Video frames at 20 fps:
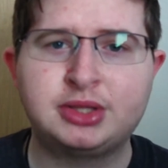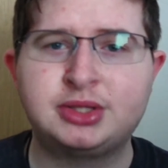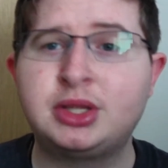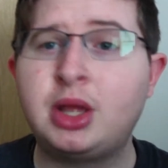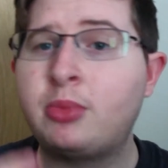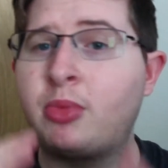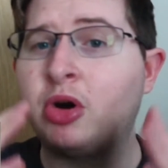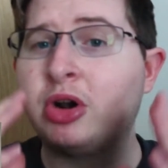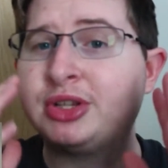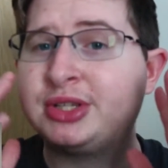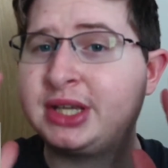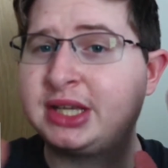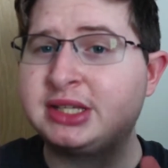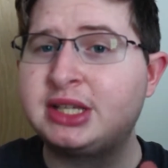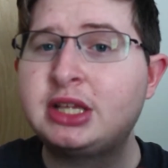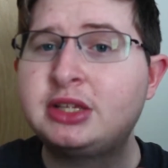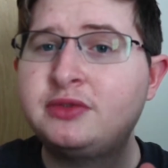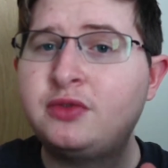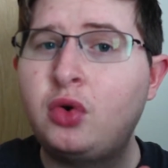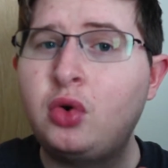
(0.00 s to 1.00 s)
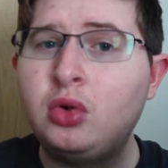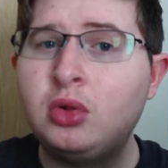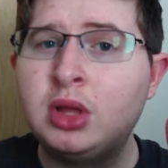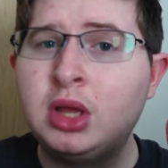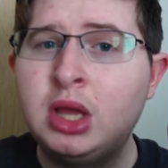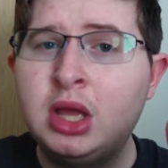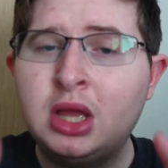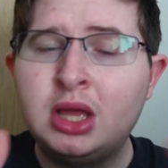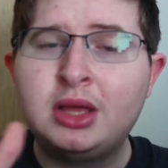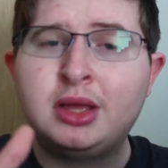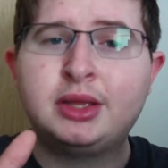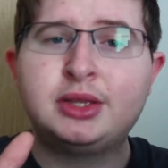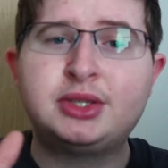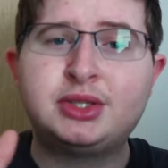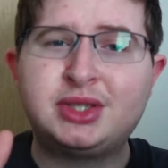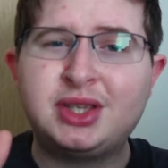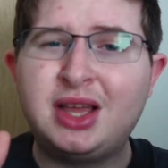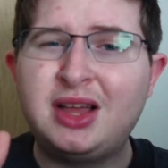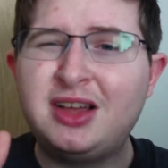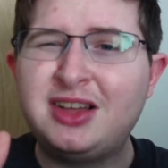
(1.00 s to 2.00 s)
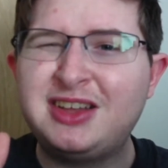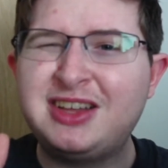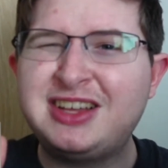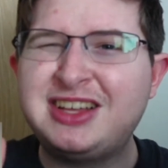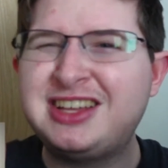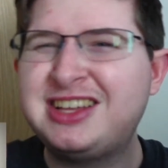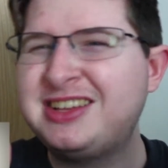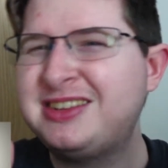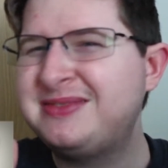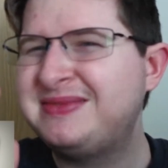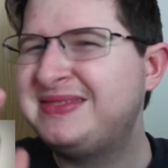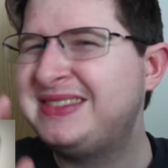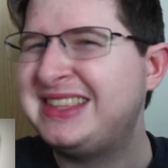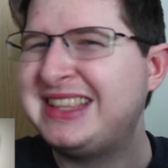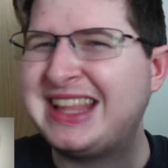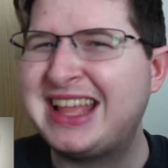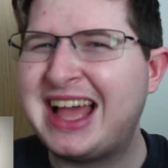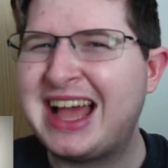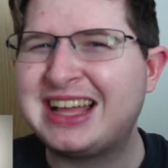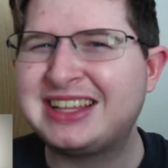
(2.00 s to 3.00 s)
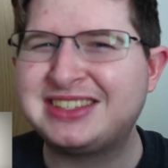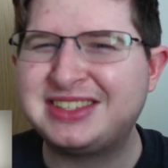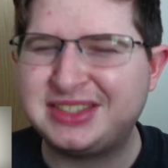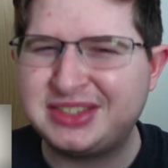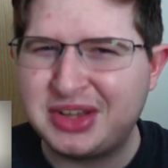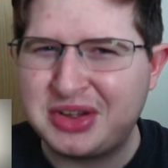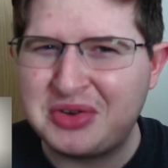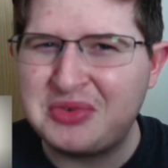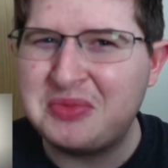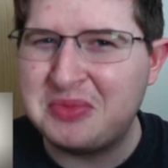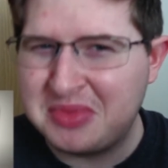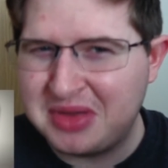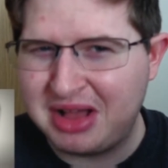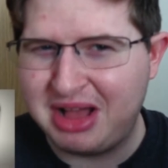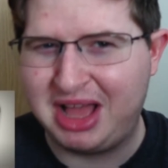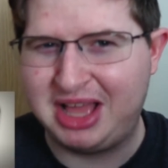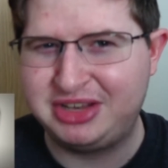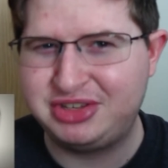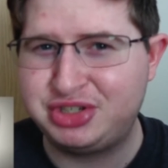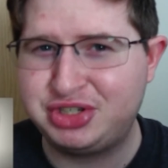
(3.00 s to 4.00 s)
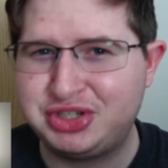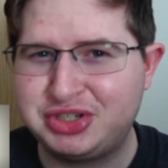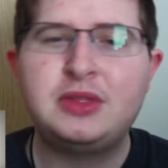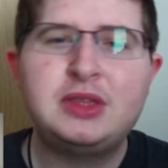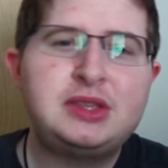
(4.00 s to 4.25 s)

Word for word: Some are successful, some not so much.